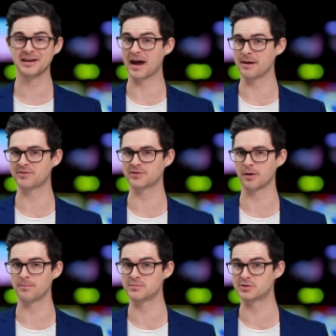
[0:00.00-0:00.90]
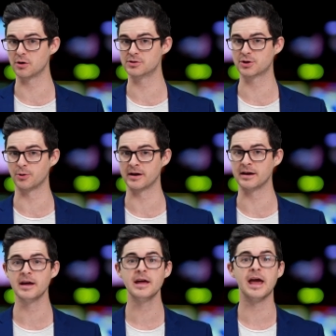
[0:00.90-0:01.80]
GameStop,
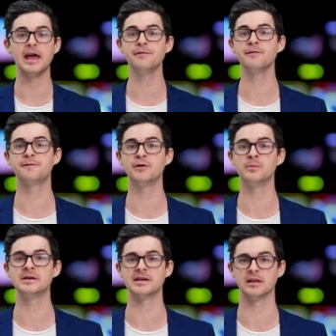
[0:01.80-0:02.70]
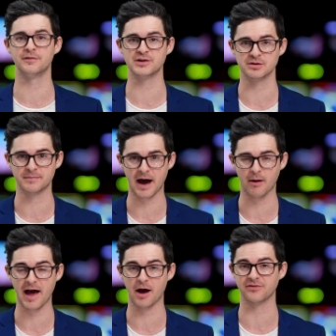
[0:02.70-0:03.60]
Dogecoin, even film and television
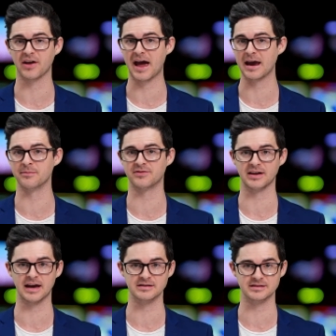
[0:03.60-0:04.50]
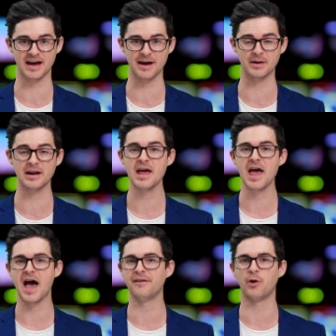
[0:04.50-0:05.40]
powerhouse AMC Entertainment
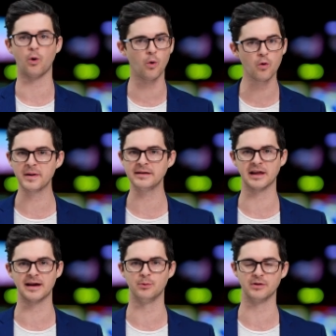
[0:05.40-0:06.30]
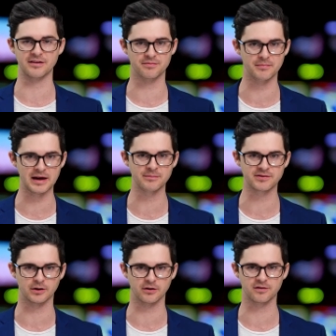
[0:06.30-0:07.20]
have all been labelled as meme
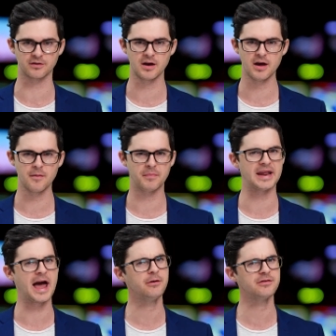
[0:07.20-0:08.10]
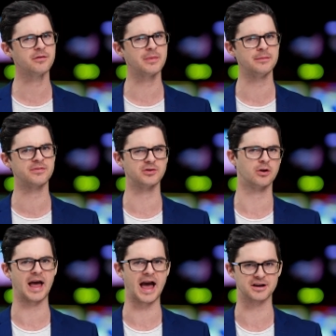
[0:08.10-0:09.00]
stocks. But how does a meme
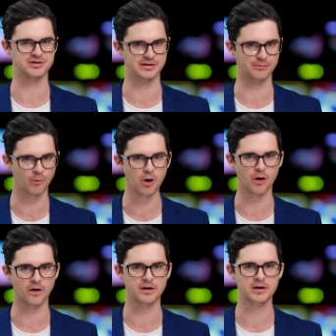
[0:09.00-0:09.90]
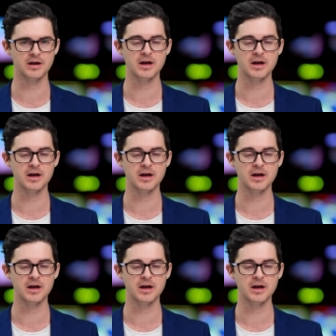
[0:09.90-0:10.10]
stock actually work?